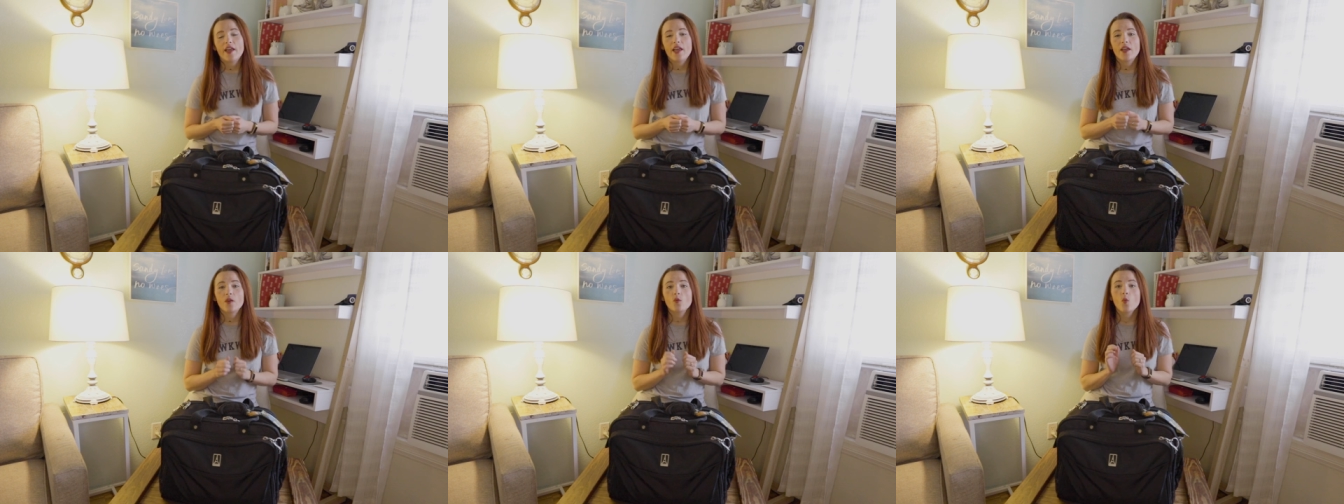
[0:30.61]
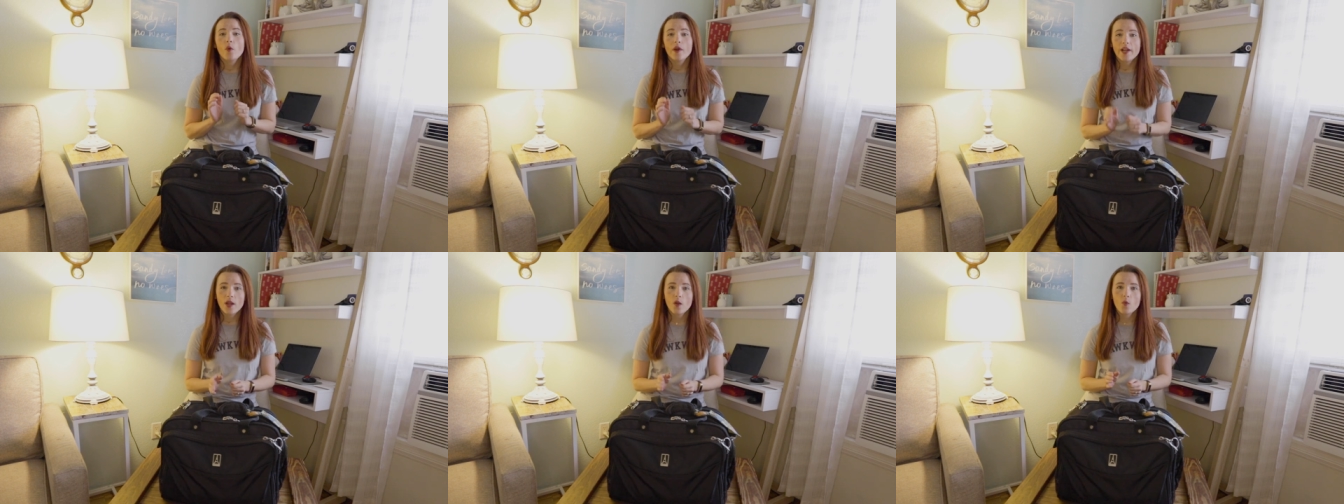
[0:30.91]

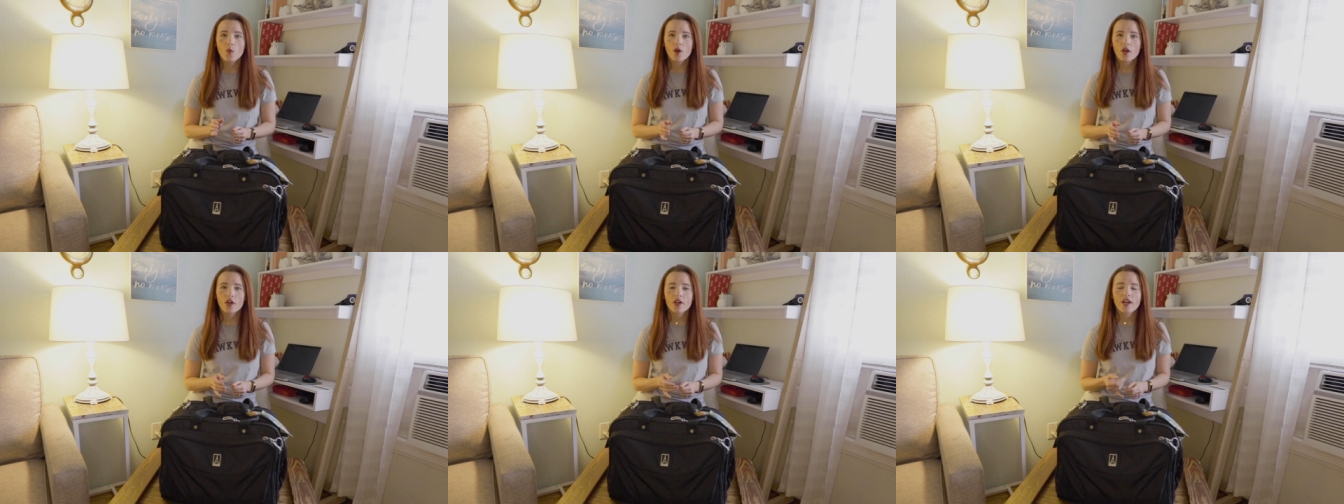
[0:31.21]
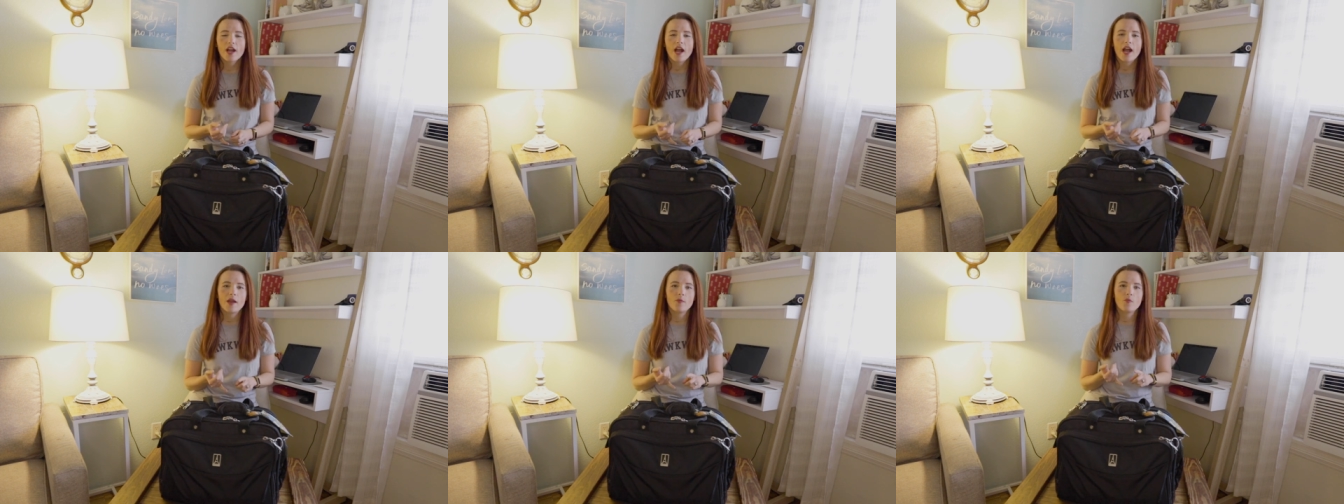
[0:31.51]
and when I
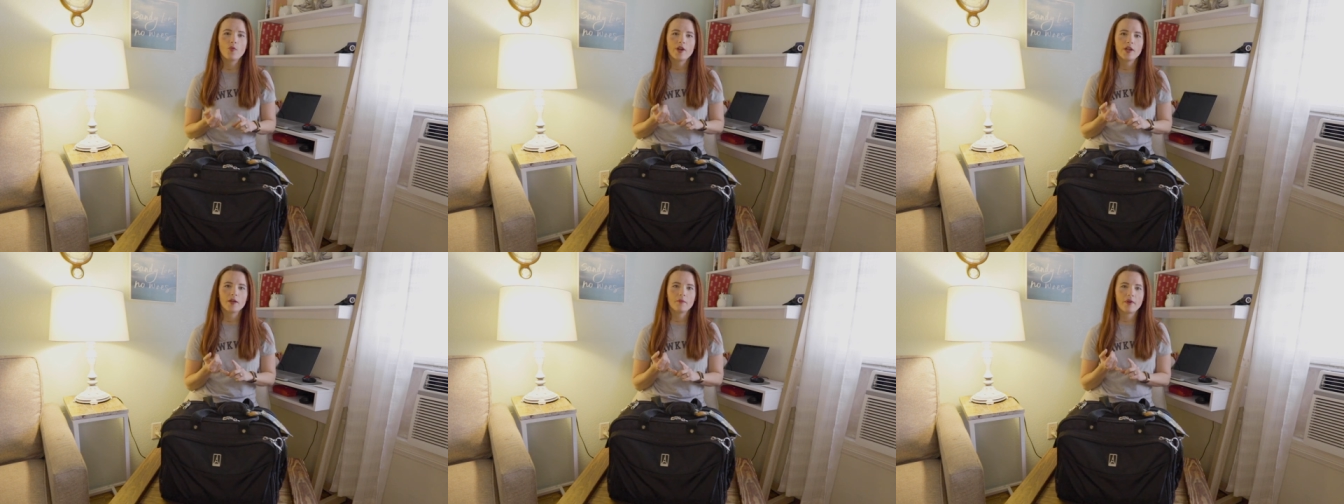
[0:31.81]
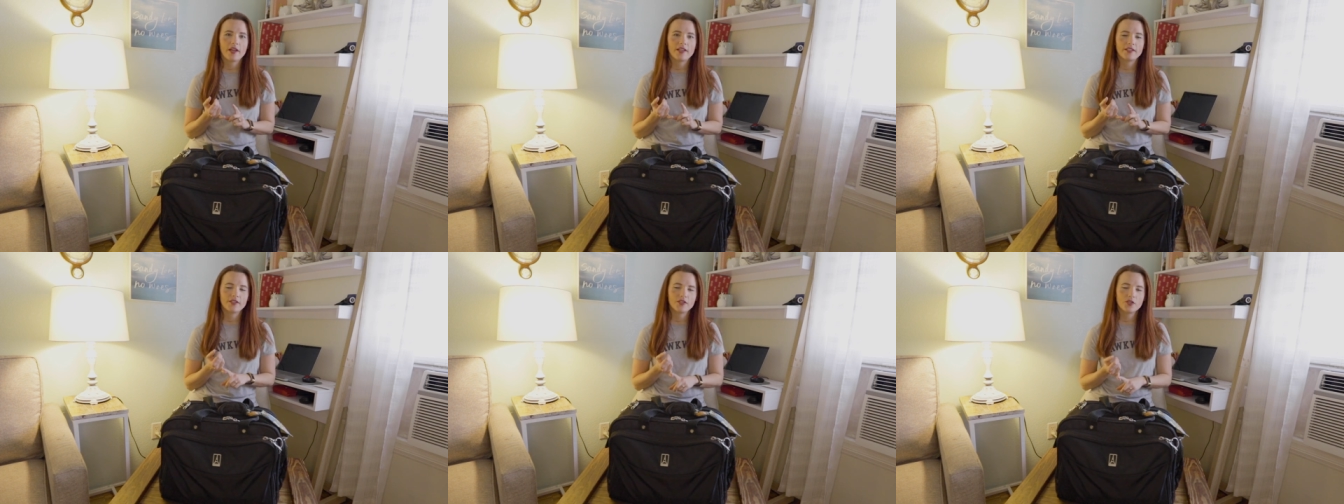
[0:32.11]
work, I bring
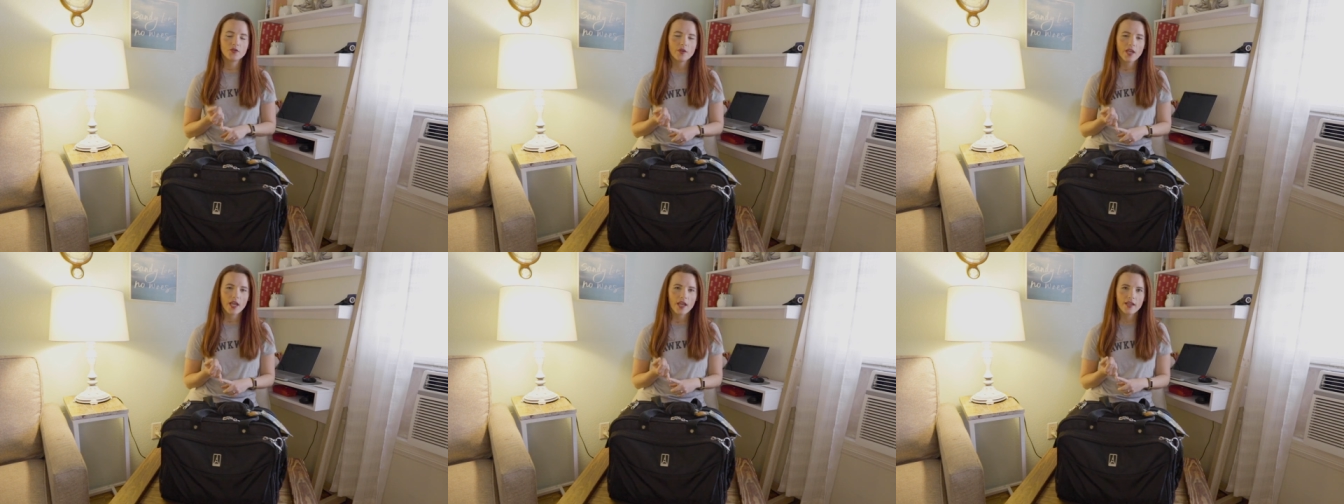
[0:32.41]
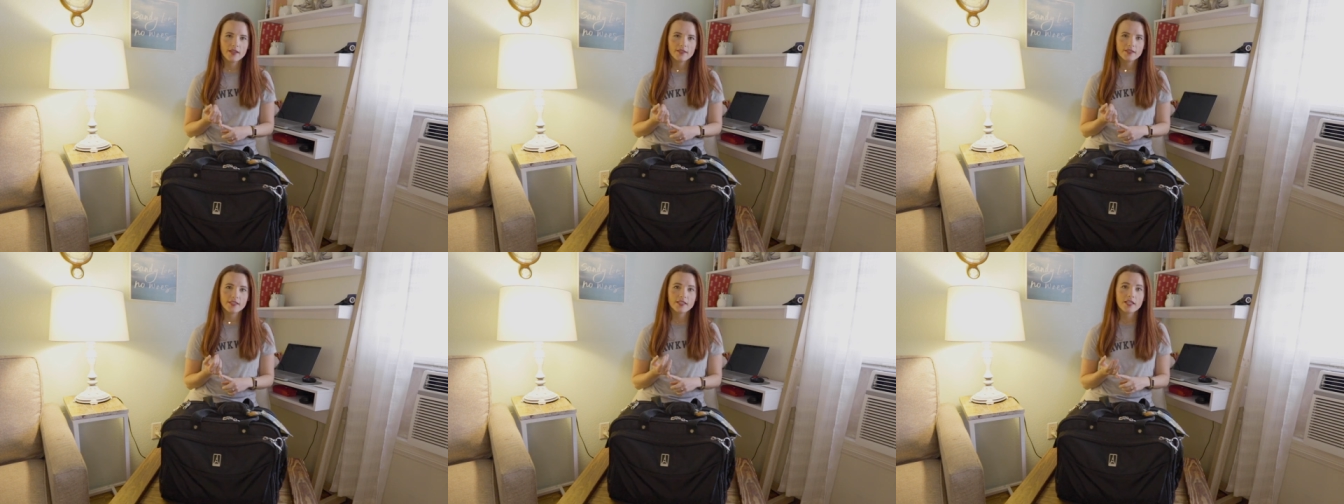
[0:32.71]
my
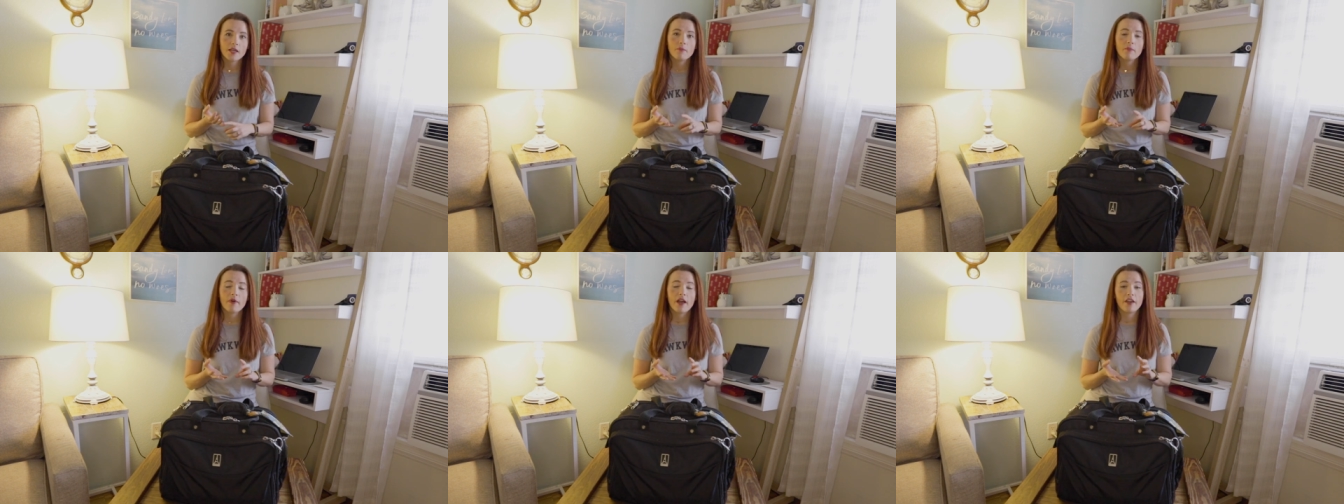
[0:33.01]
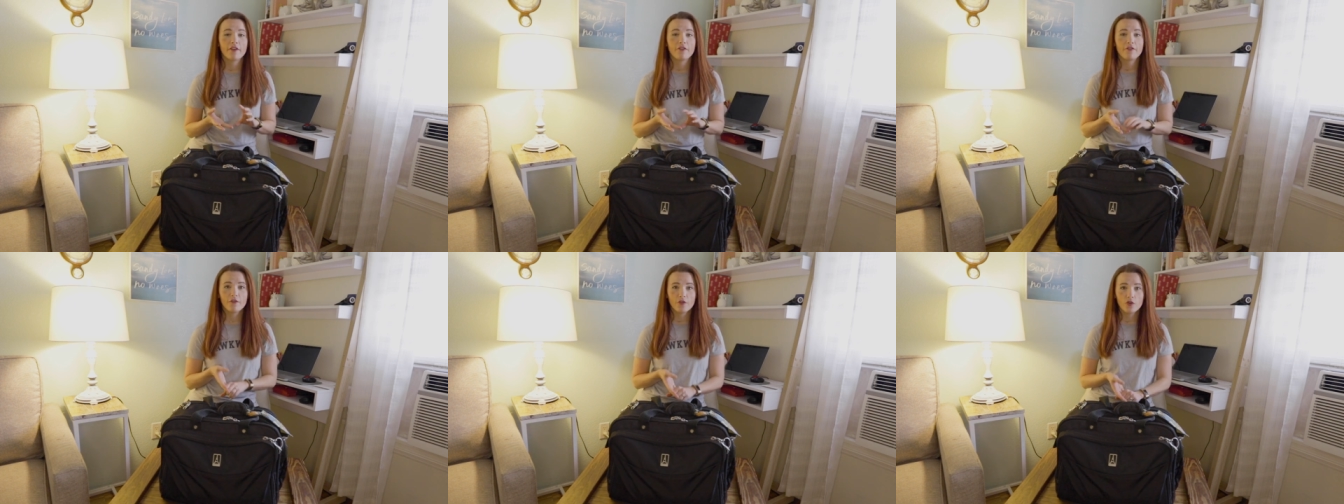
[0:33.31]
suitcase,
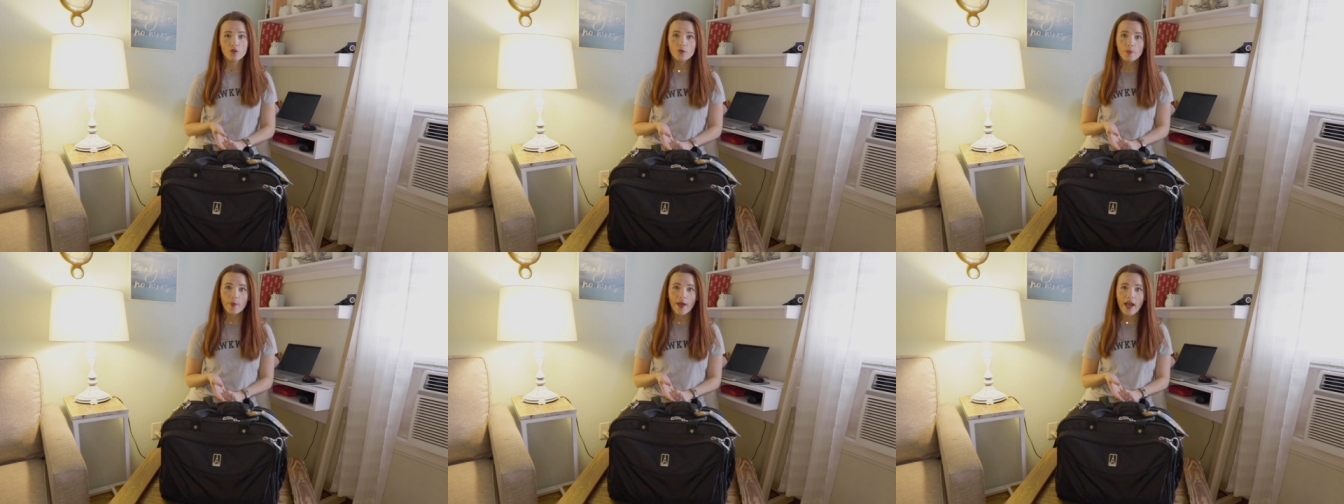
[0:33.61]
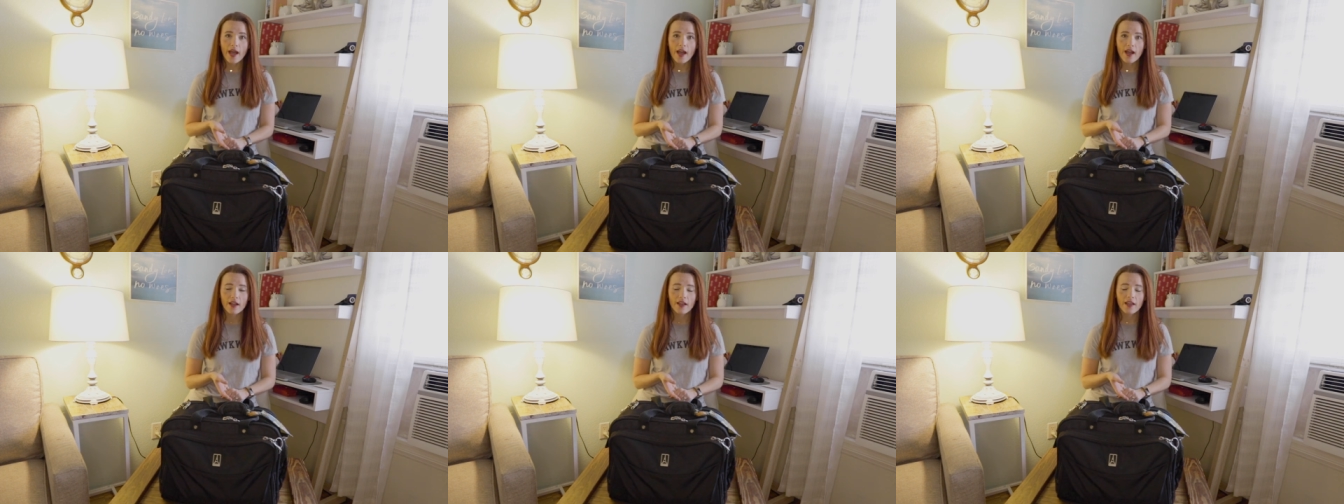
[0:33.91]
my food
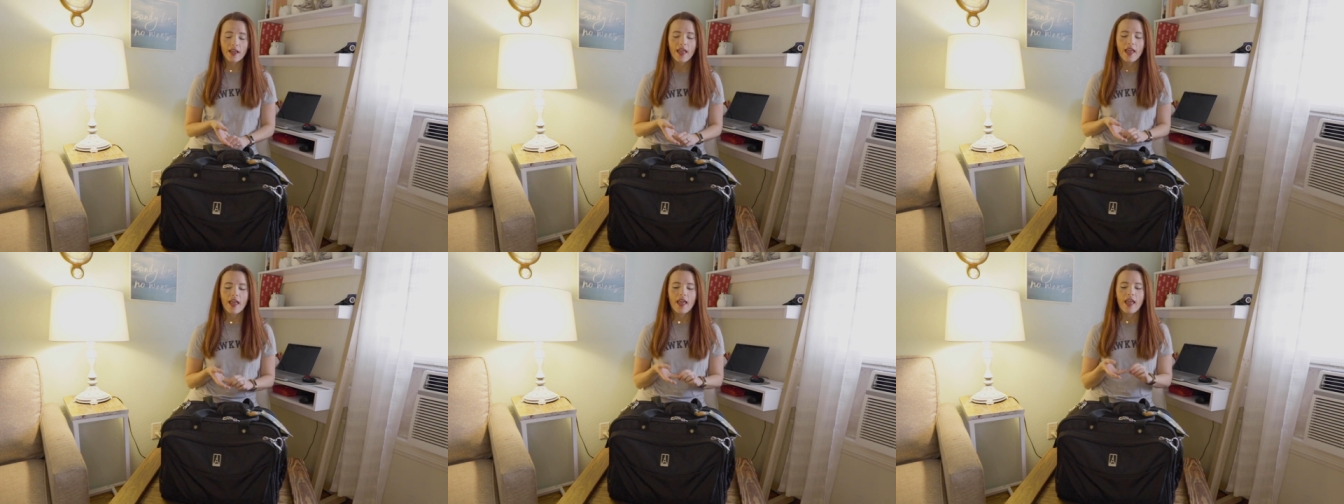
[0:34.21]
bag,